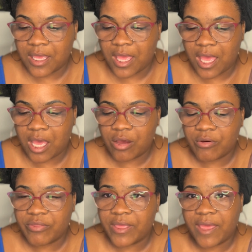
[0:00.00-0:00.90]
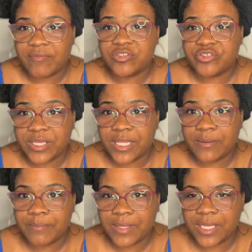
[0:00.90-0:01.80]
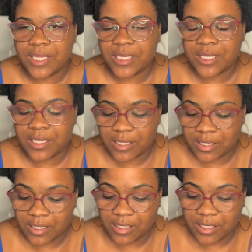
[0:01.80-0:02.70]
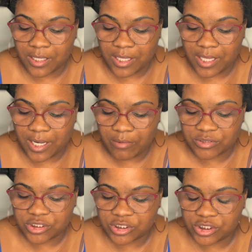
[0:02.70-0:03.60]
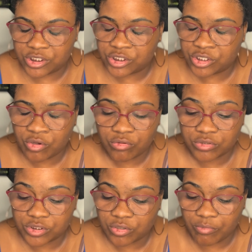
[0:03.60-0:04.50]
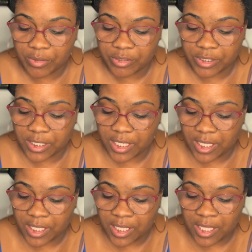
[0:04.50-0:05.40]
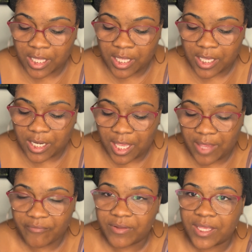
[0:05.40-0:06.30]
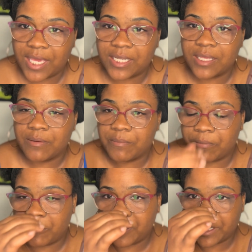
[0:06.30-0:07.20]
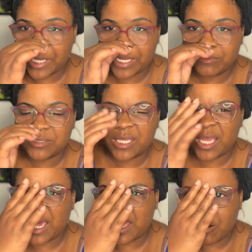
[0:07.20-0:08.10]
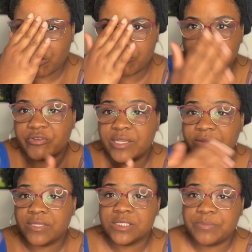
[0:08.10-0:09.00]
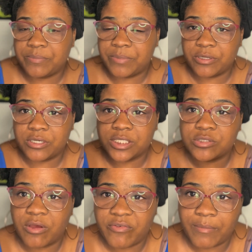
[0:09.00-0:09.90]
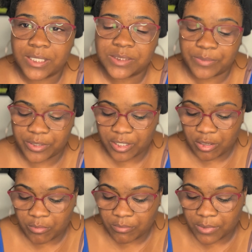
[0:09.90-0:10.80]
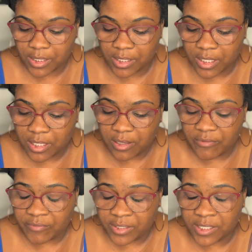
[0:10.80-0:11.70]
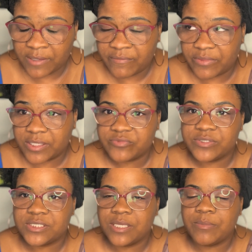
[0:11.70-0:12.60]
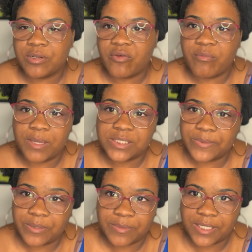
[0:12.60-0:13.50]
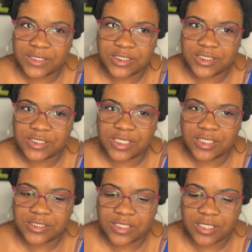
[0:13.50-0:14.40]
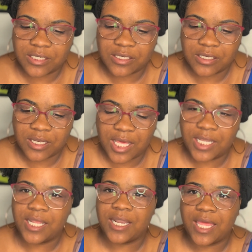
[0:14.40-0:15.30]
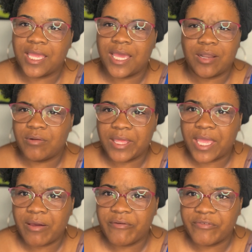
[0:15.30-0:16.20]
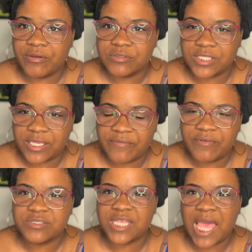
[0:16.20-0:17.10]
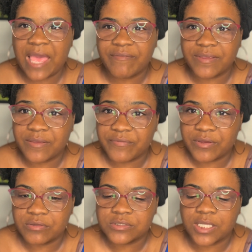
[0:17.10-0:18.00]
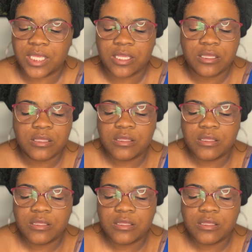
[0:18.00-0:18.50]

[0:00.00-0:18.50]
how they have treated me. And I was just so, so bitter today. And I really had to pray to God. I was like, God, help relieve this bitterness off of my spirit. Help me relieve this resentment off of my spirit. Because this isn't, I don't like how it feels. Like, it feels heavy. It feels like